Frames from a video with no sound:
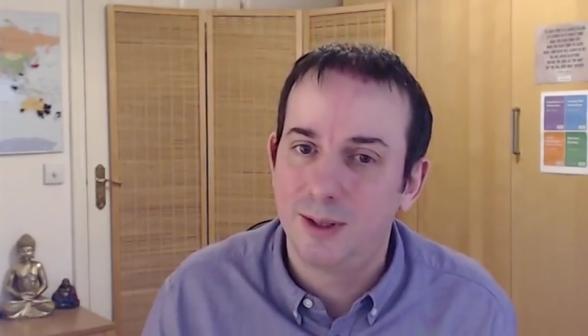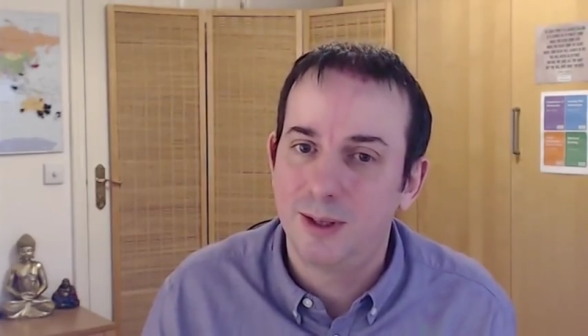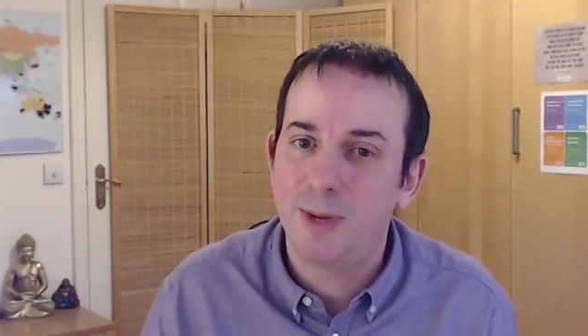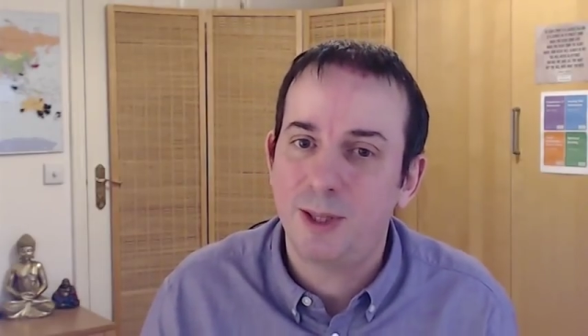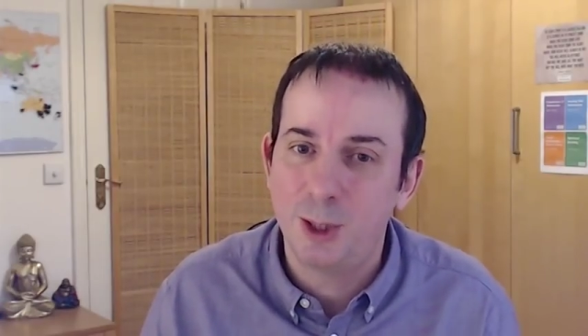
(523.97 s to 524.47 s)

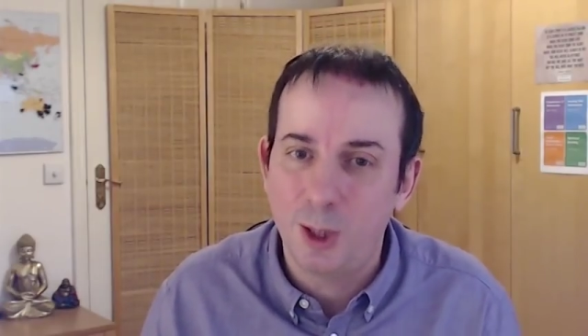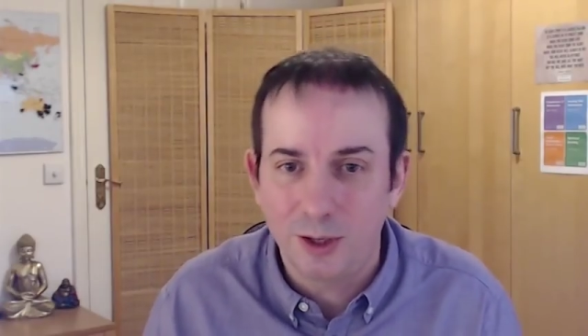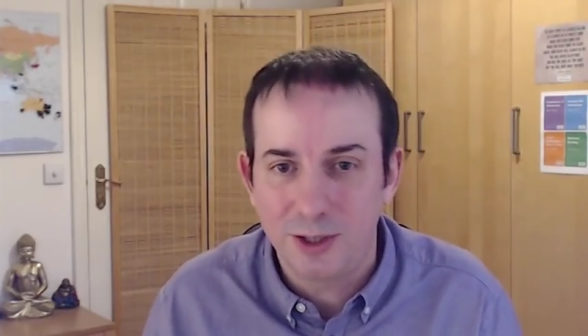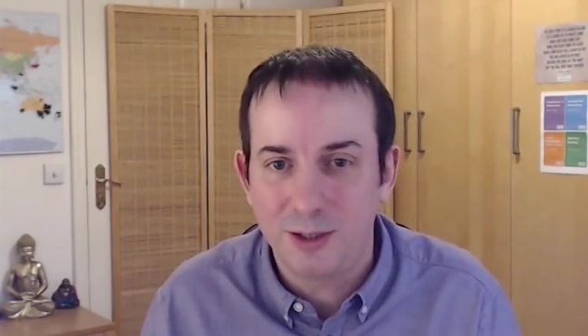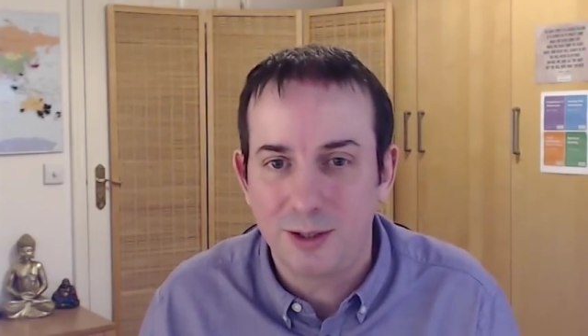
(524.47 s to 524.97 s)
the
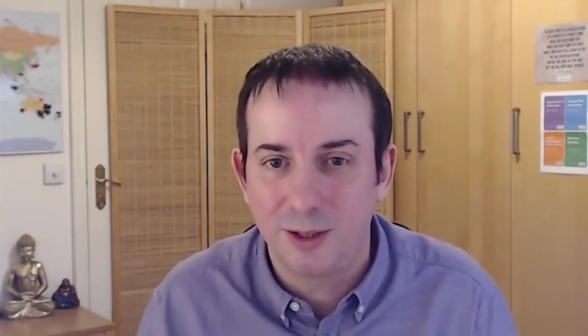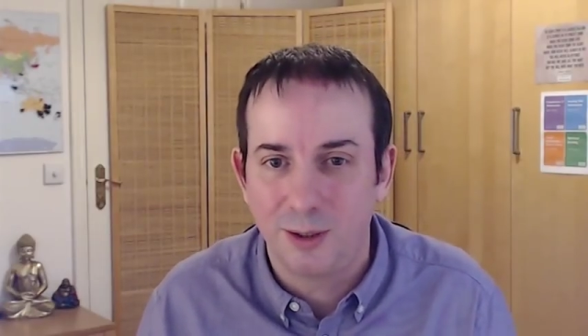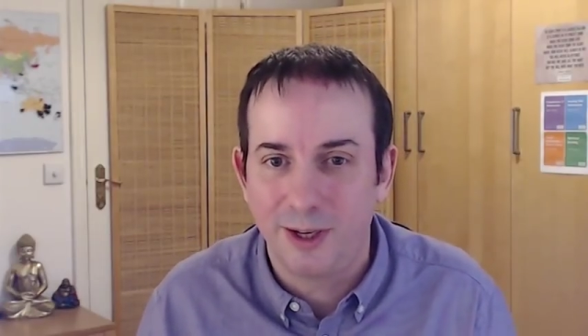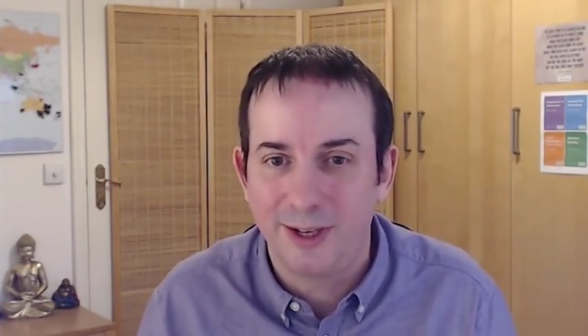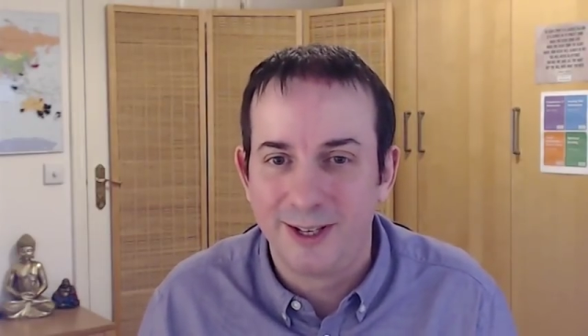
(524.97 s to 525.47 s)
methodology to do
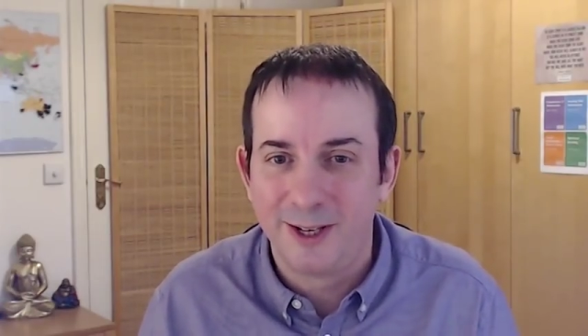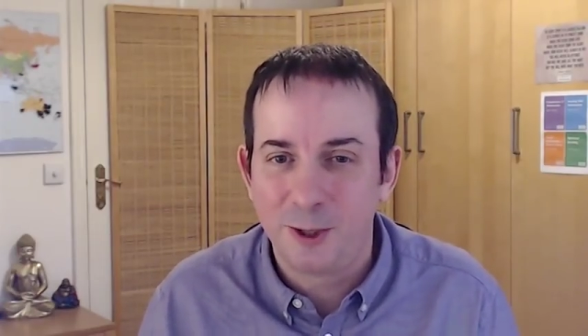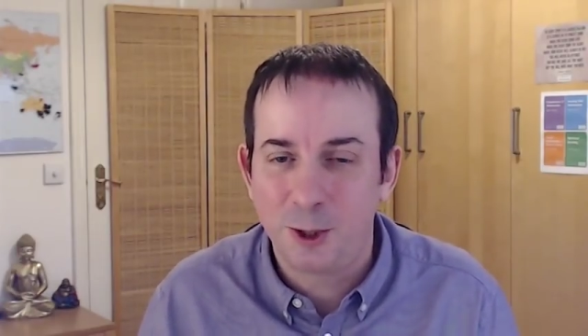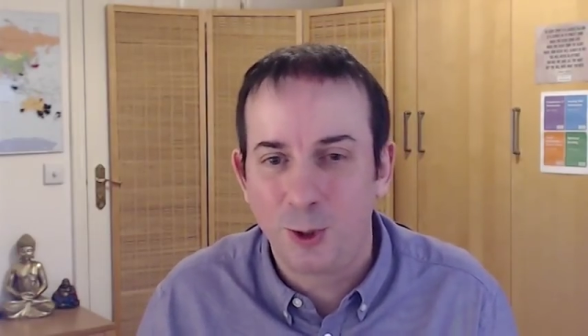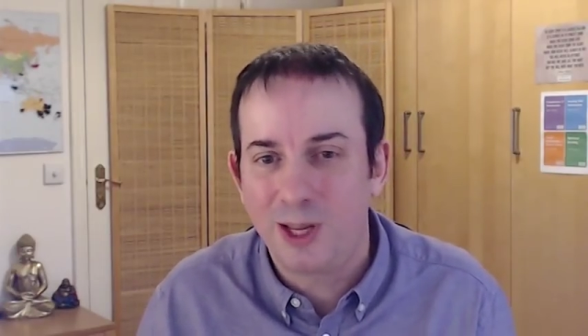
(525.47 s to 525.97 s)
it,
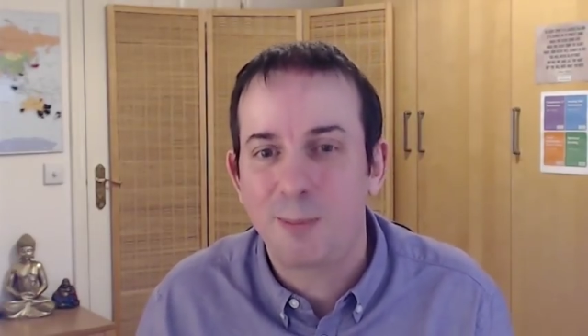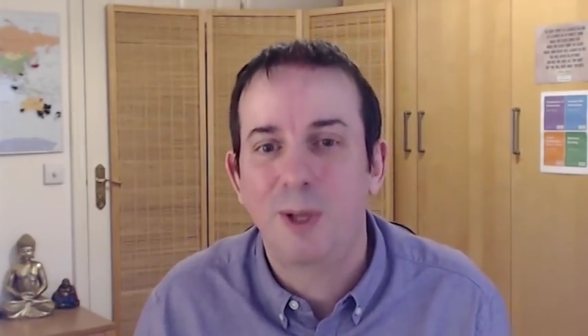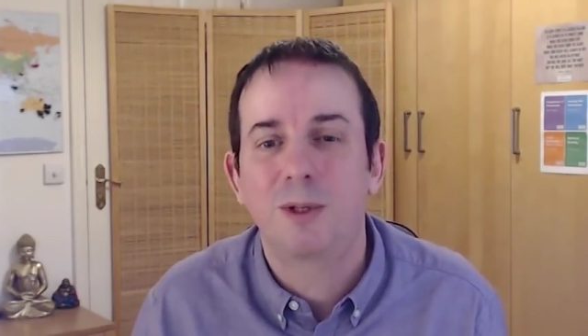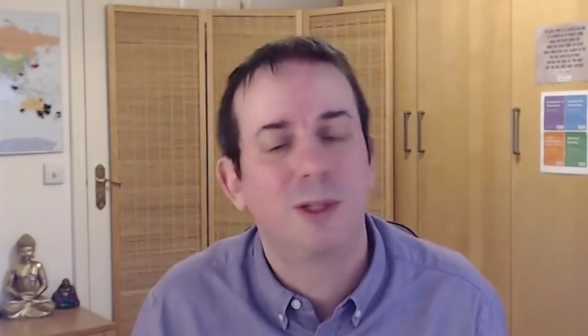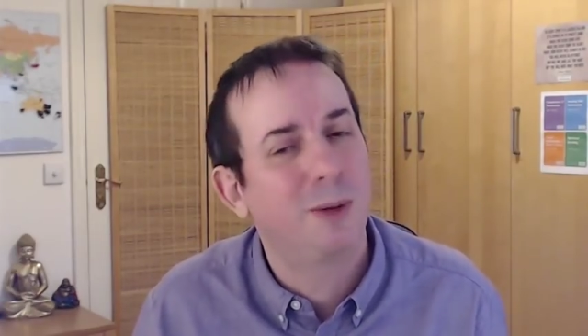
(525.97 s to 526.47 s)
surely I'll be
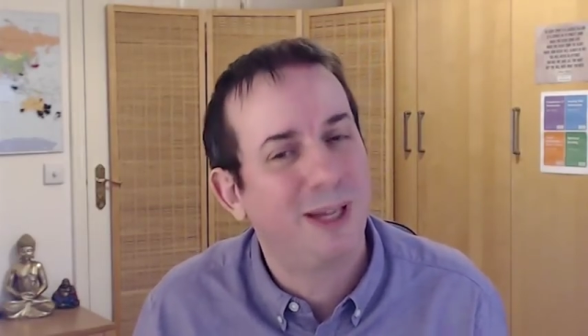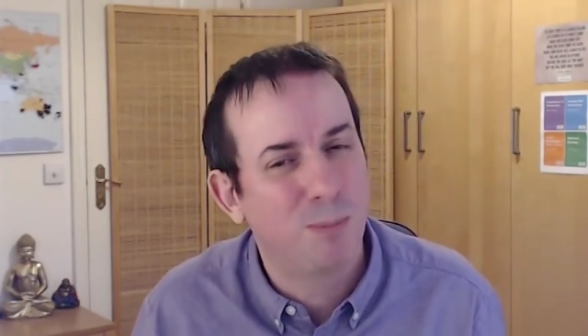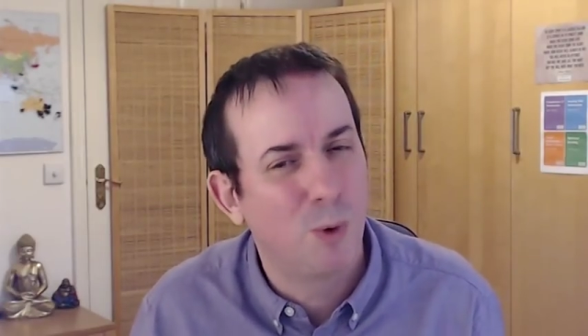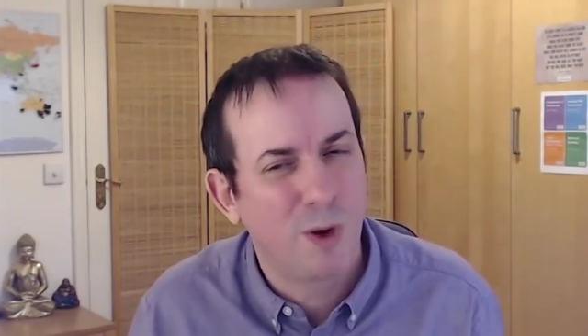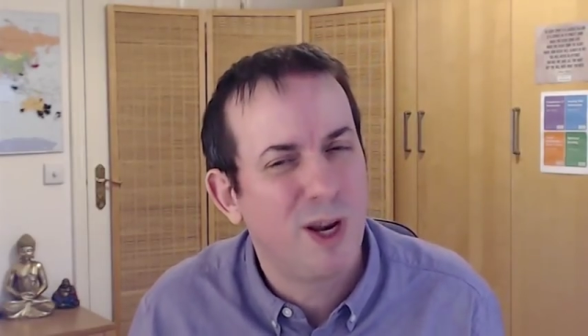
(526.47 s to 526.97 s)
able to do it
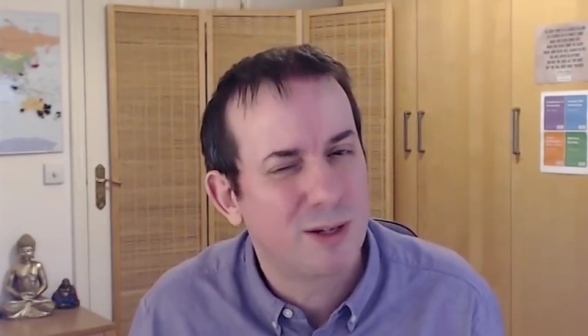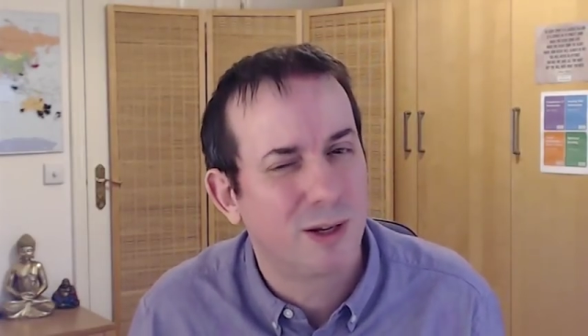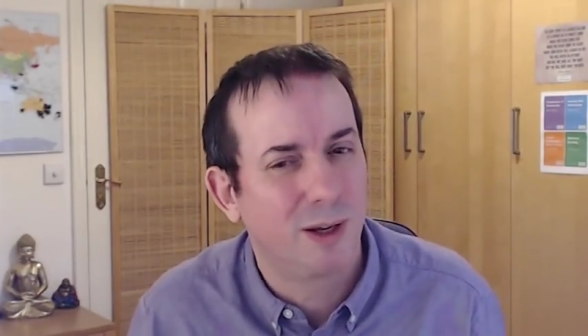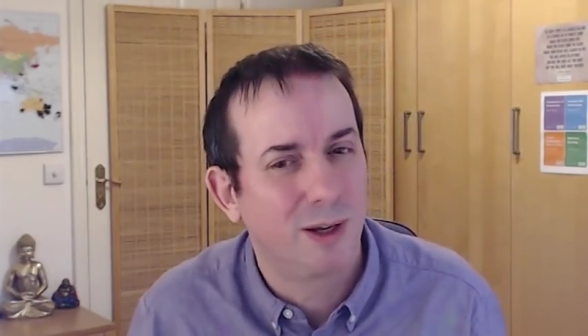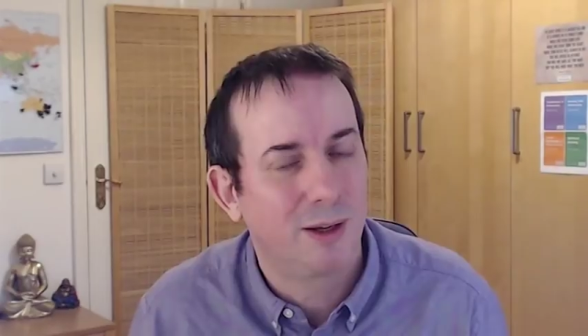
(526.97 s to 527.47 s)
more
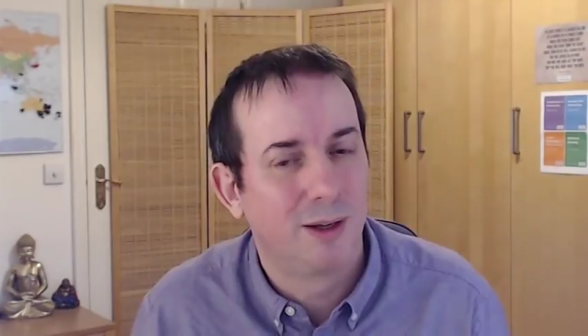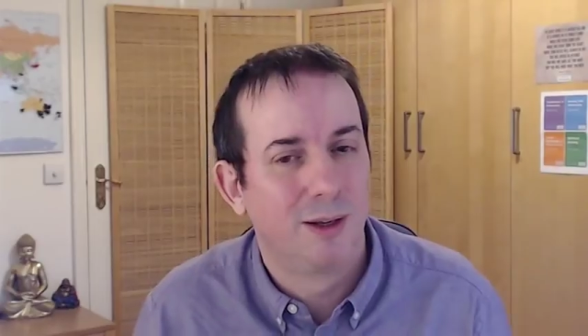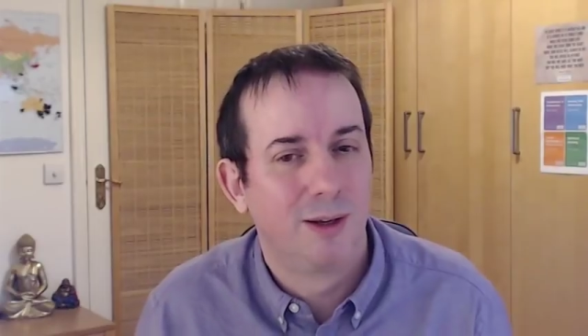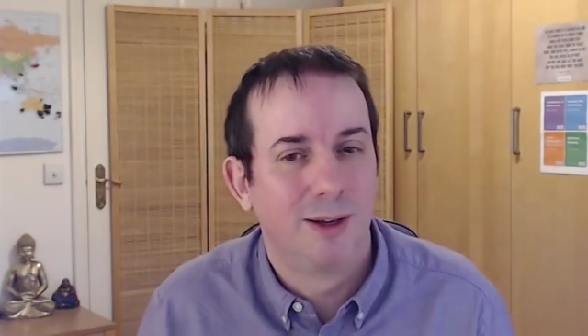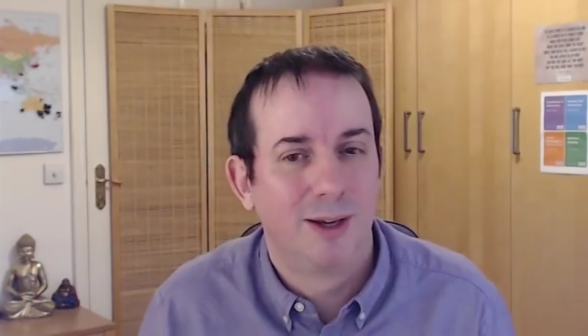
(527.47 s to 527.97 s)
easily.
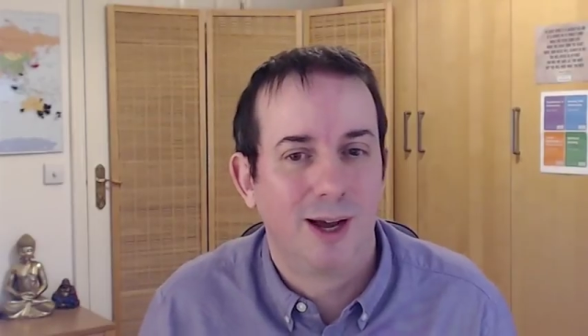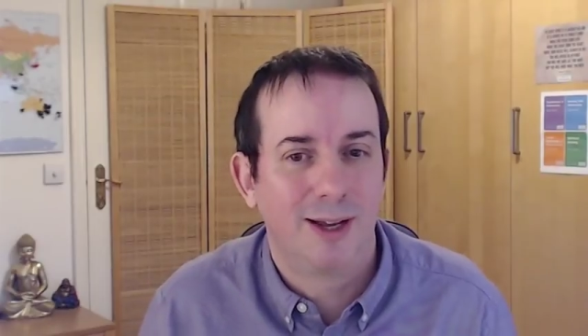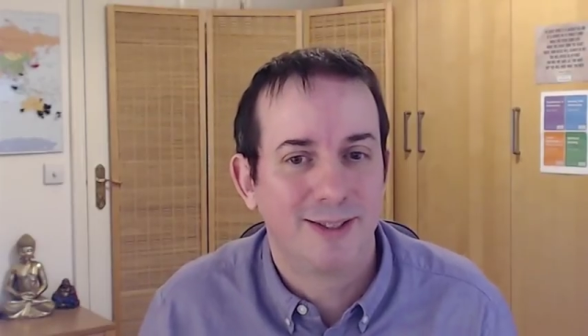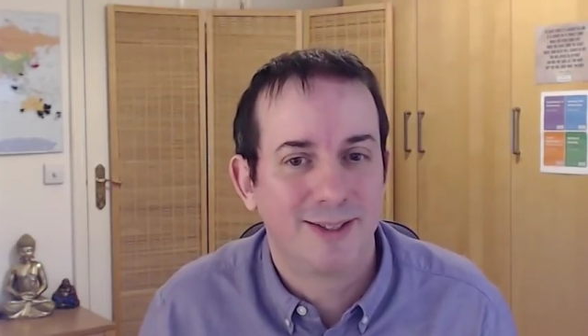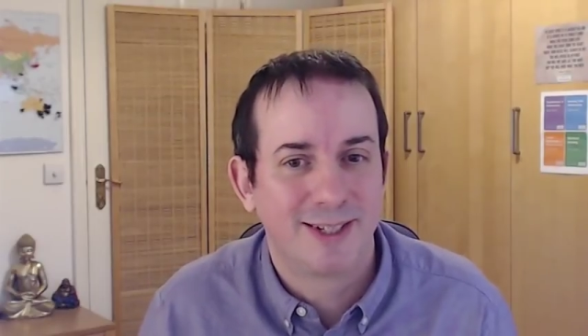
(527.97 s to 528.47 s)

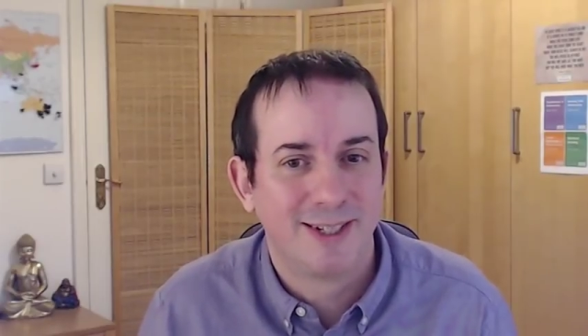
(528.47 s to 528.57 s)
And